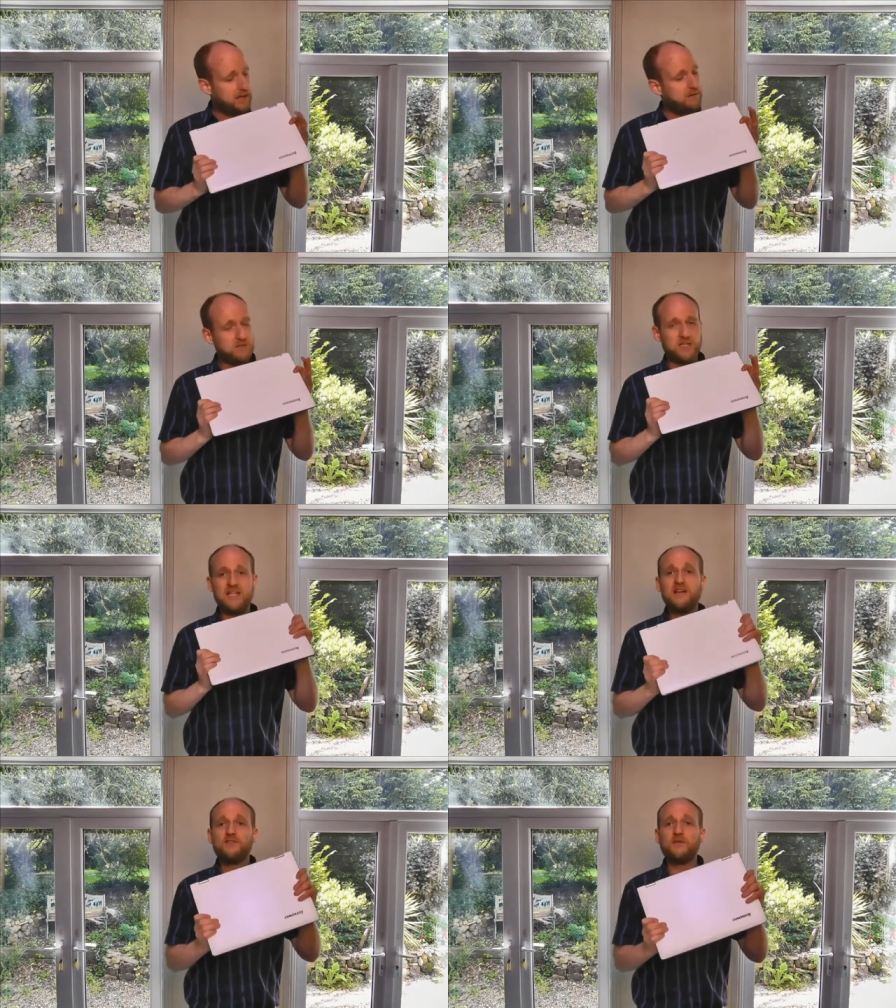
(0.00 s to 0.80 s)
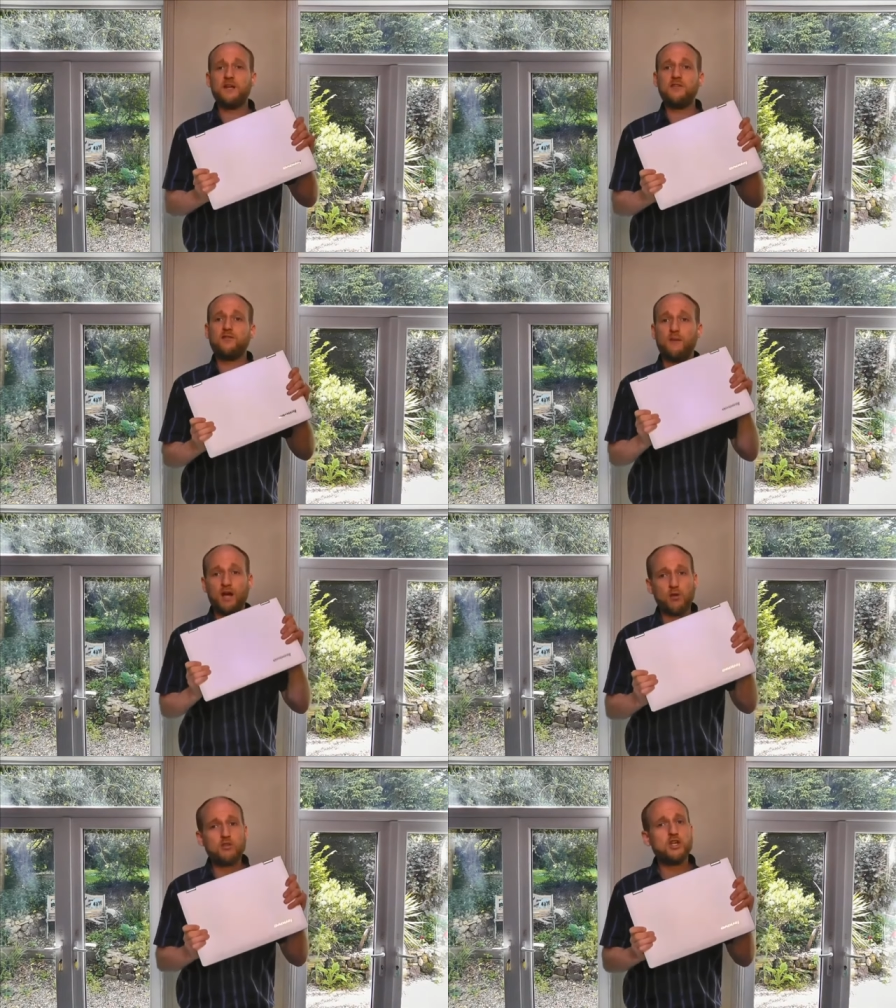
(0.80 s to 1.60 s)
It was a gift to me from
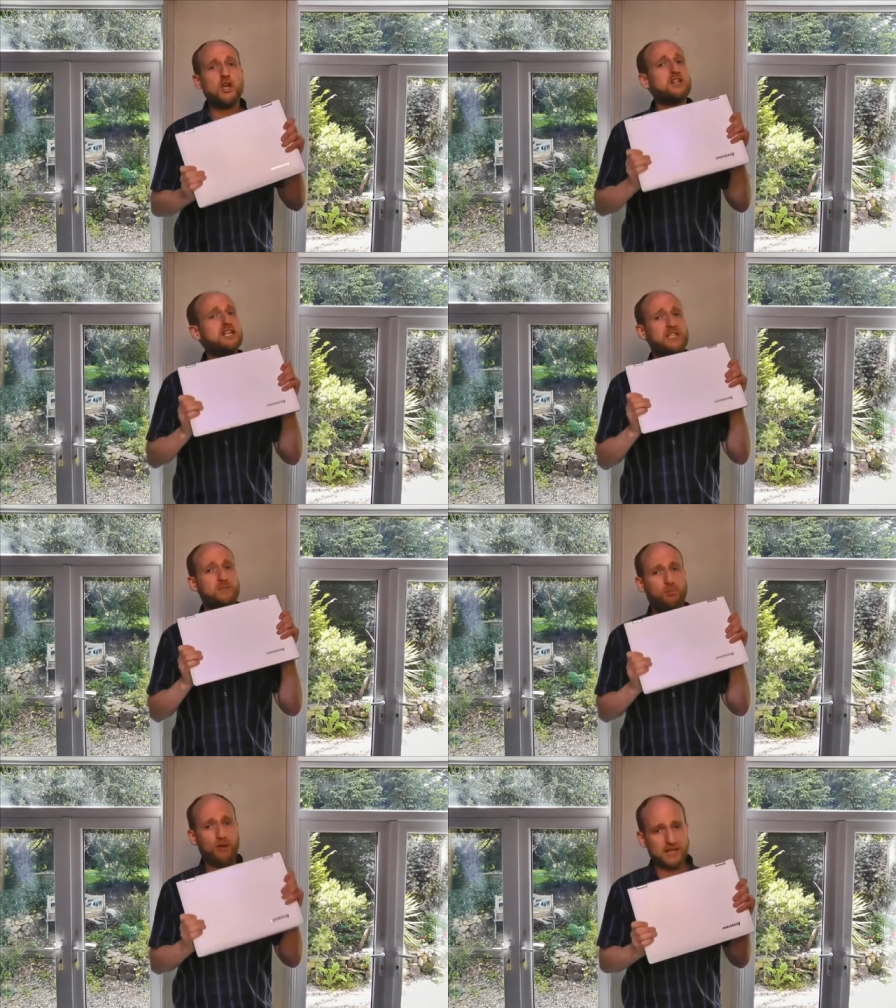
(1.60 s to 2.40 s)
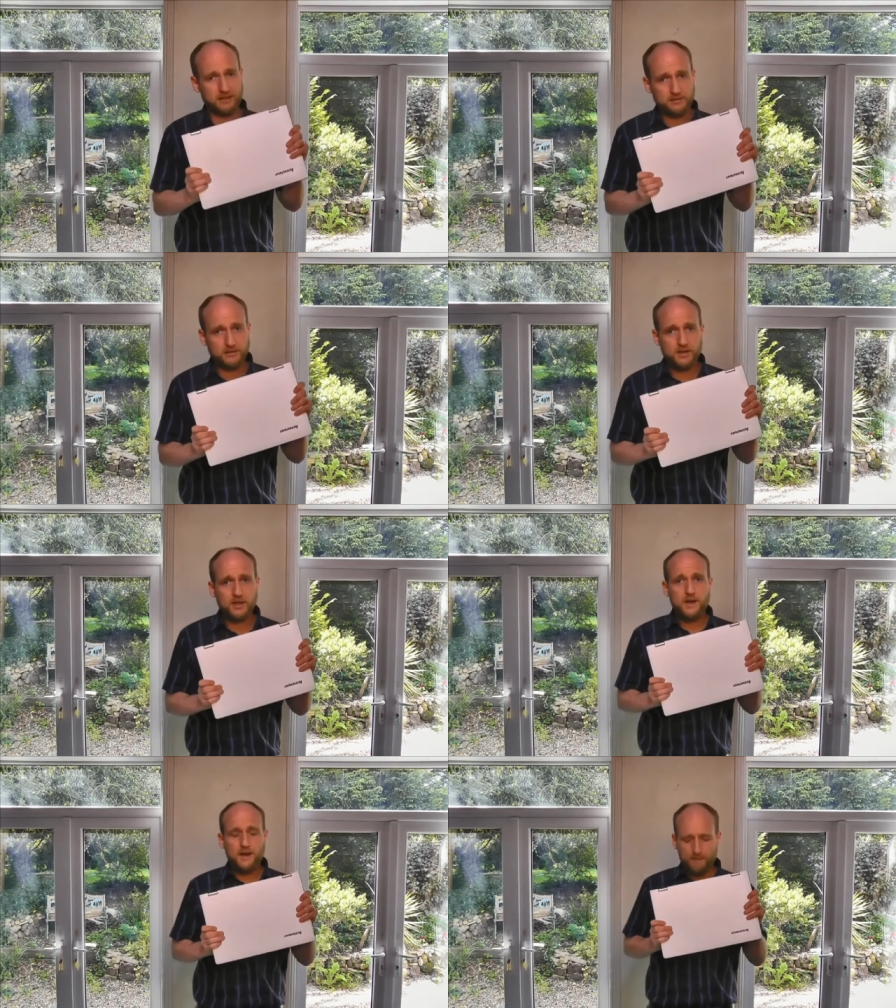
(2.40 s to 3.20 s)
my old church. It's brilliant,
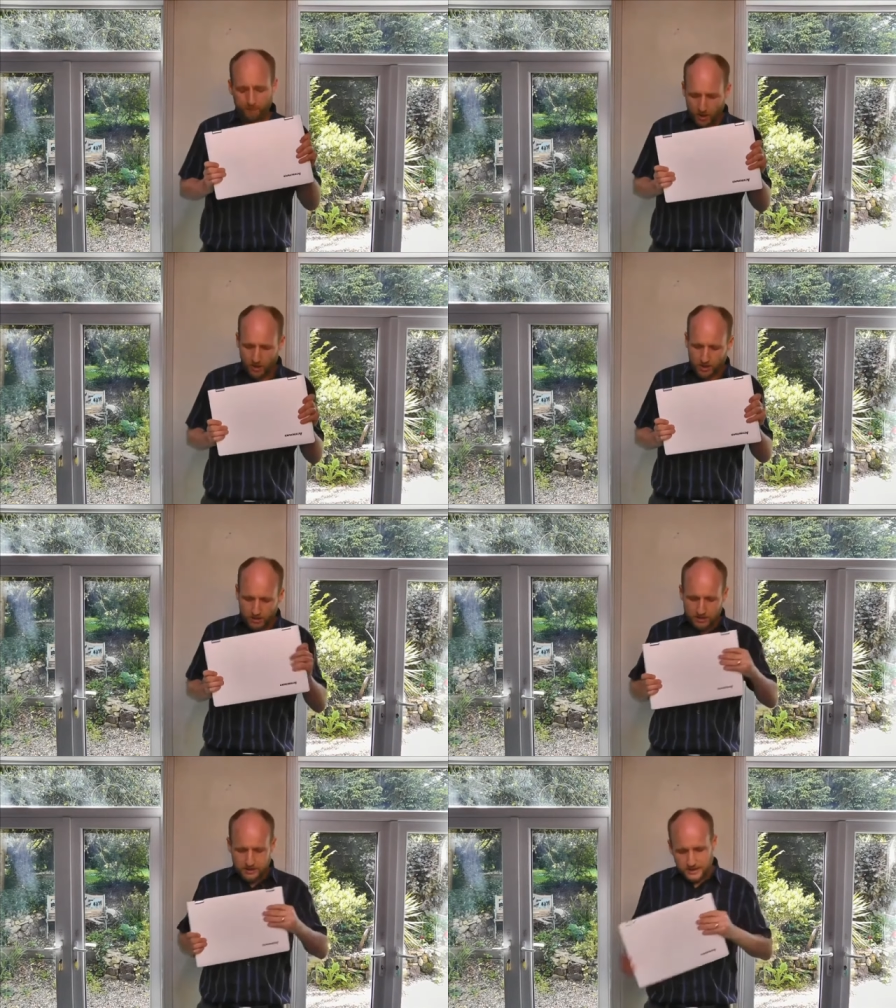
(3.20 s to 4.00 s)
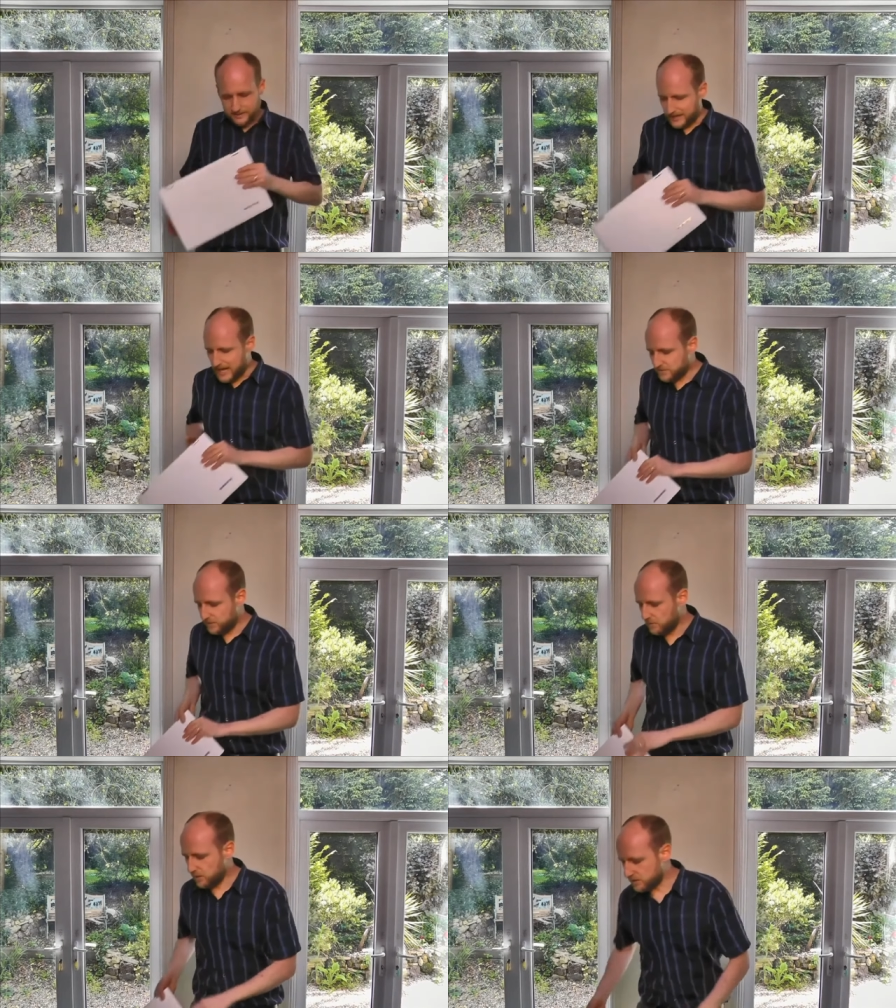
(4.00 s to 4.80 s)
but in the
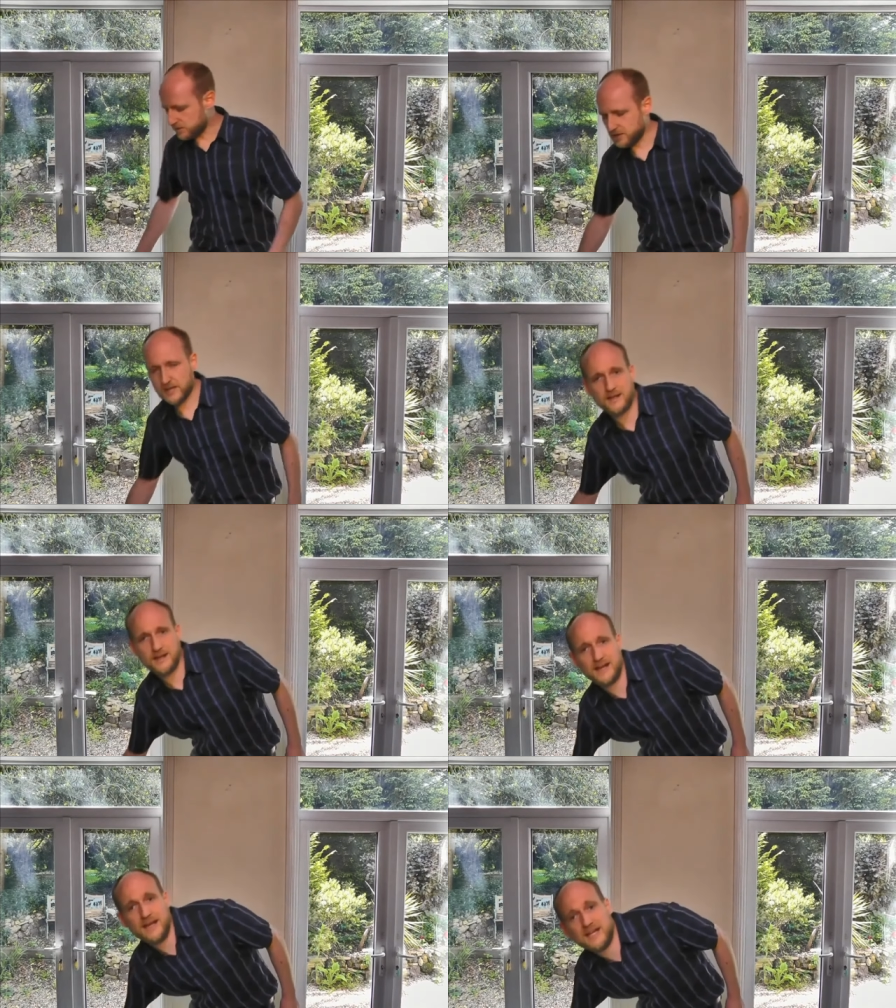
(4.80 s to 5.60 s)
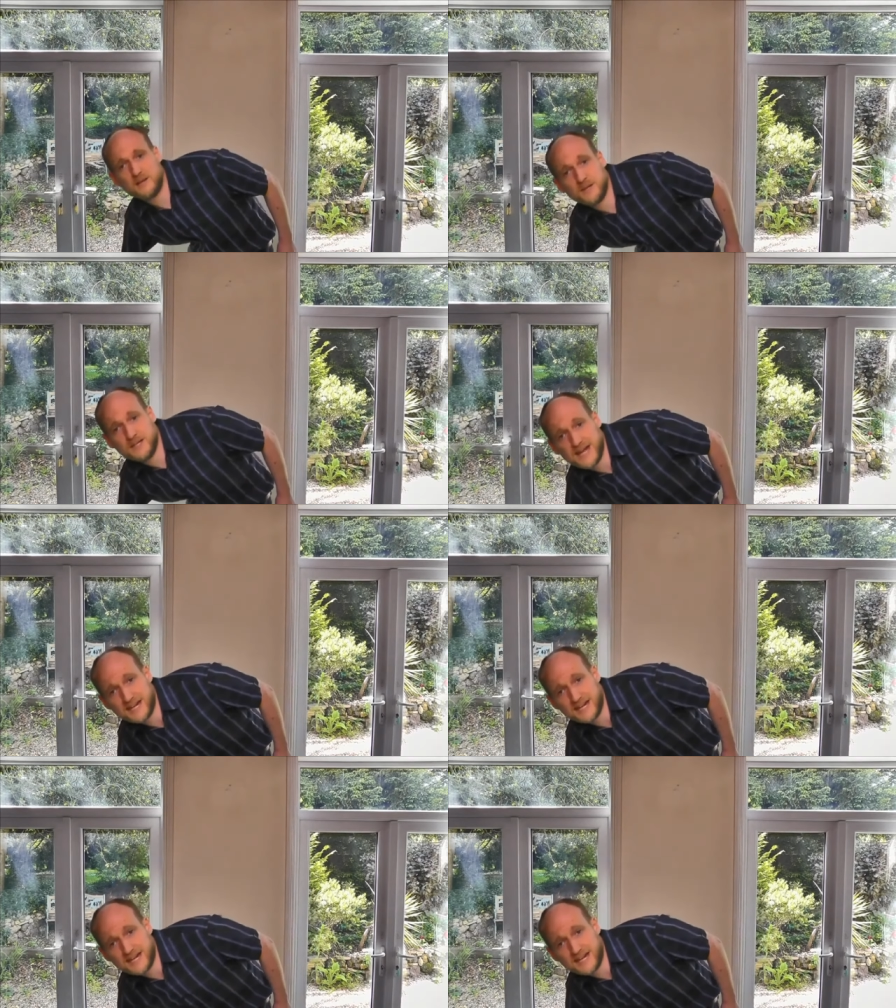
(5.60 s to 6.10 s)
last few months, it had been